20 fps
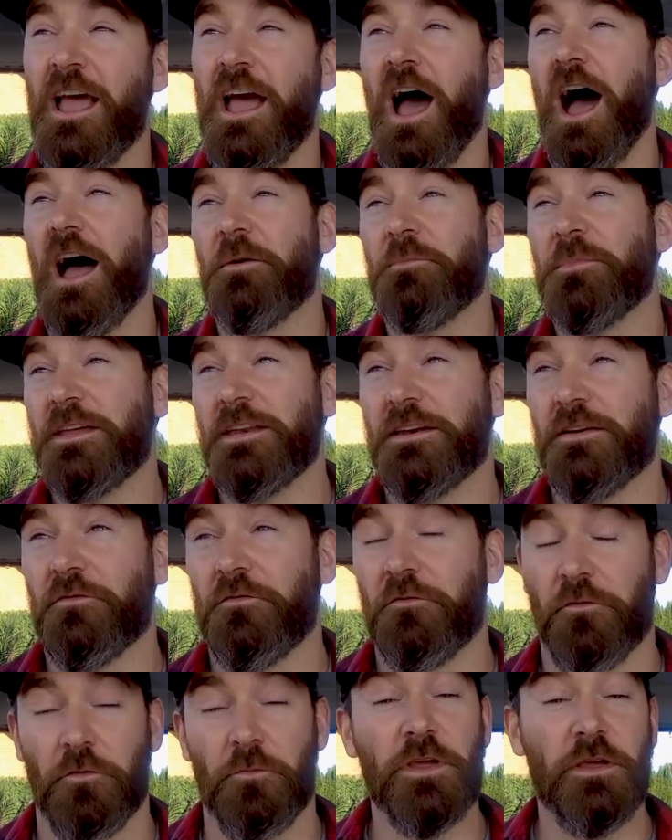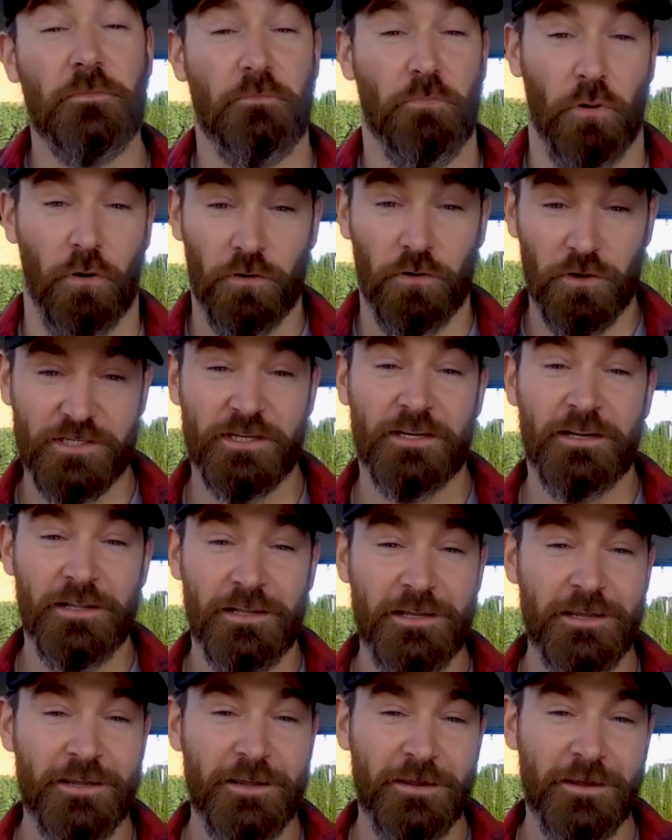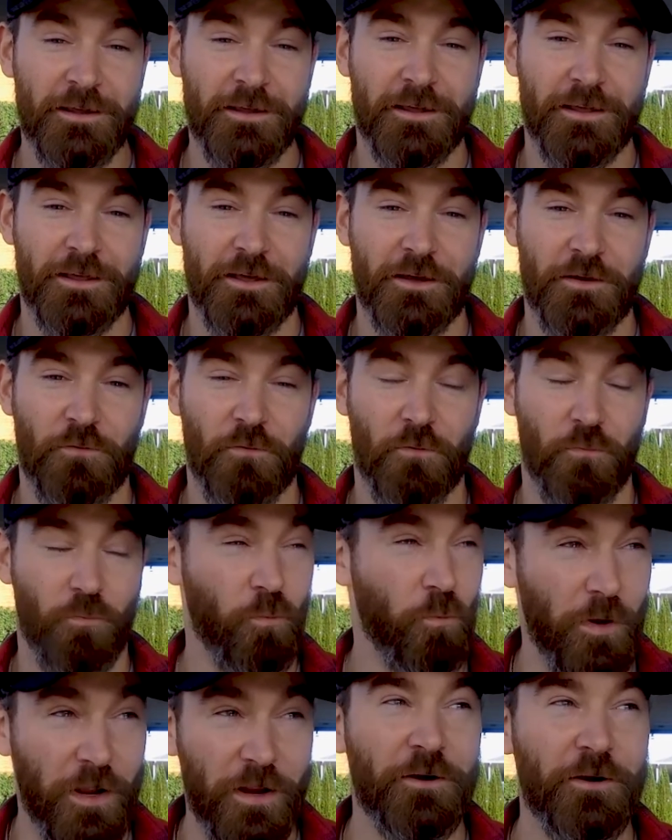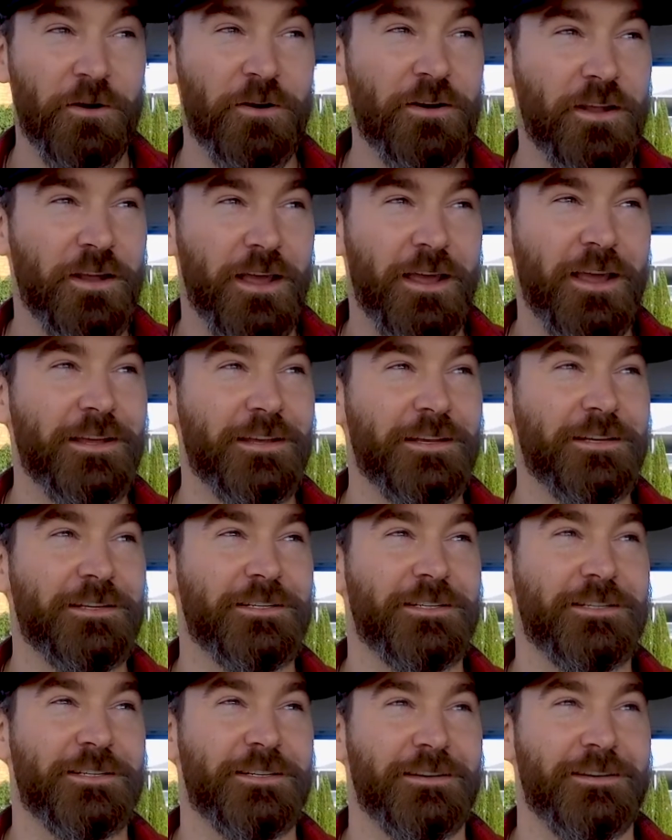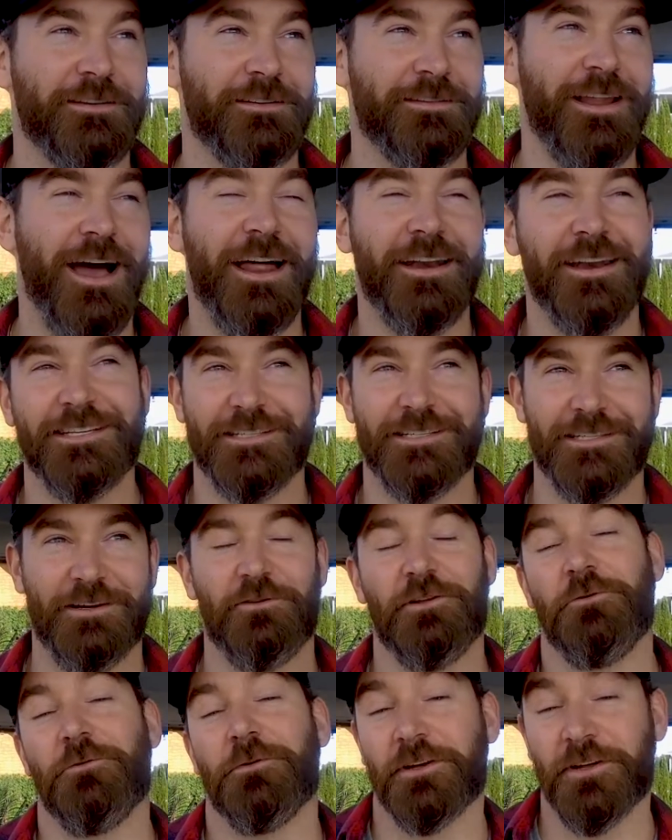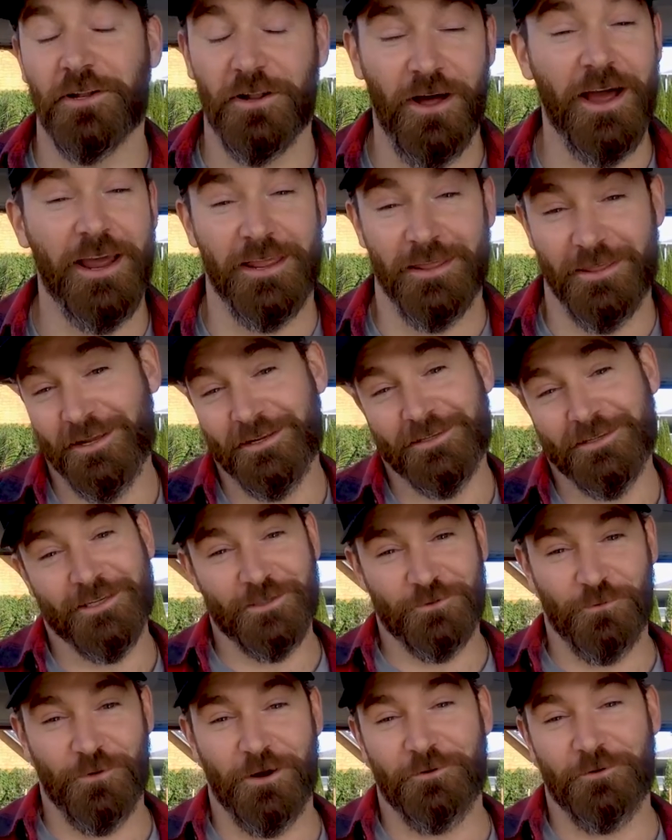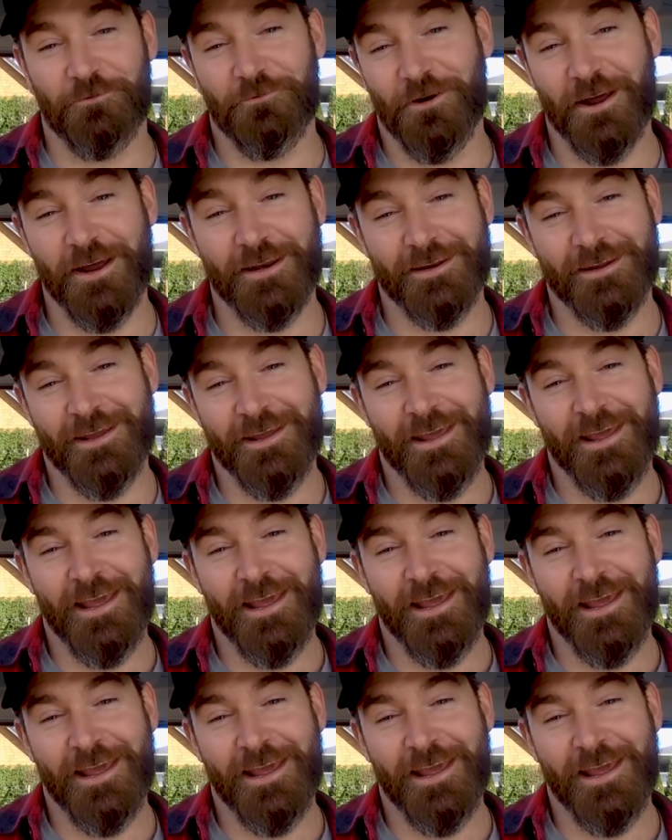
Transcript: I mean, for me personally, weird is not necessarily what the client thinks is weird, right?